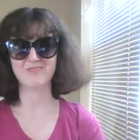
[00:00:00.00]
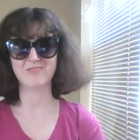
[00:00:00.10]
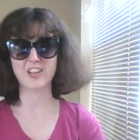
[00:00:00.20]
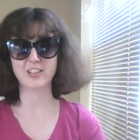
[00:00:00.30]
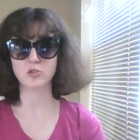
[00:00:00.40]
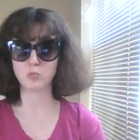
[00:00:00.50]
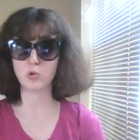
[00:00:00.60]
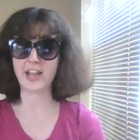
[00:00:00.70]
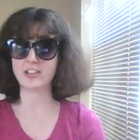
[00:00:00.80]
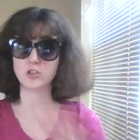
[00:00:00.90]
And it's
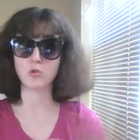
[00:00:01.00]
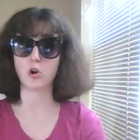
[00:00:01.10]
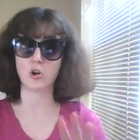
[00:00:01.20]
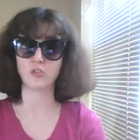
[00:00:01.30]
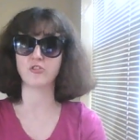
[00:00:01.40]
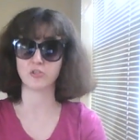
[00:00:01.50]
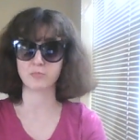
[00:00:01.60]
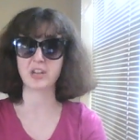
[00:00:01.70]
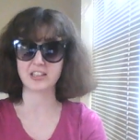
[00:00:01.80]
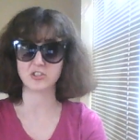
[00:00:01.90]
way too hard for
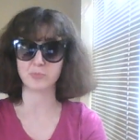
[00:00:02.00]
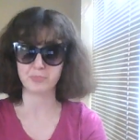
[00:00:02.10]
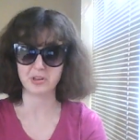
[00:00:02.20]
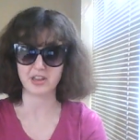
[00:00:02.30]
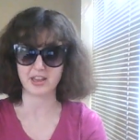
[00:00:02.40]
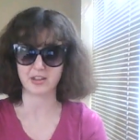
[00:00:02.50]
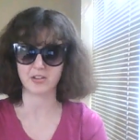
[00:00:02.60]
me to pick.